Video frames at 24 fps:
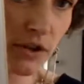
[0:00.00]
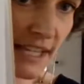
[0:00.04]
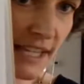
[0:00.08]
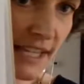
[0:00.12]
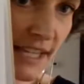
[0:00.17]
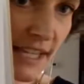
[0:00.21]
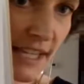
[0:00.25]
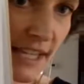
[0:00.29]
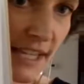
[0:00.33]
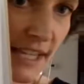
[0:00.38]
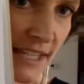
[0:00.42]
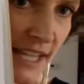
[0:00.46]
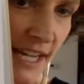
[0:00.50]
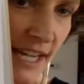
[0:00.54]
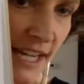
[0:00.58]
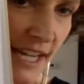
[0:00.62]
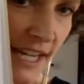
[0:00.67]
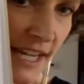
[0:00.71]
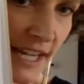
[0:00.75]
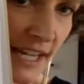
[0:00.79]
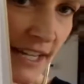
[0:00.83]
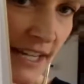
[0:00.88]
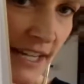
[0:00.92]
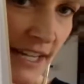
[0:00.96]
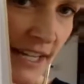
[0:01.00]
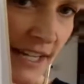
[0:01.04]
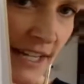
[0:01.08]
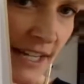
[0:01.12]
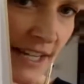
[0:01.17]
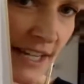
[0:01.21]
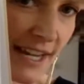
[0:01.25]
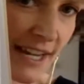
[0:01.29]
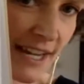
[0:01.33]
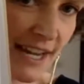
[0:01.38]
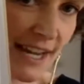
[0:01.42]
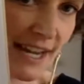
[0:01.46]
like inside.
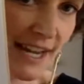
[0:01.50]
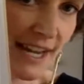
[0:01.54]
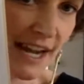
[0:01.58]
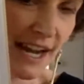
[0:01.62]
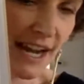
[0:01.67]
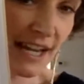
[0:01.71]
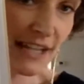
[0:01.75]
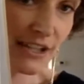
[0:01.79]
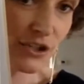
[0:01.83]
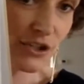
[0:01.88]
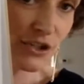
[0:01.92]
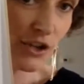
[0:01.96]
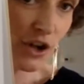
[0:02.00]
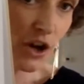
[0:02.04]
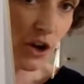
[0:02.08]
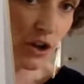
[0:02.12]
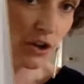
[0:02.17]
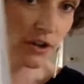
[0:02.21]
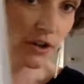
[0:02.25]
I took all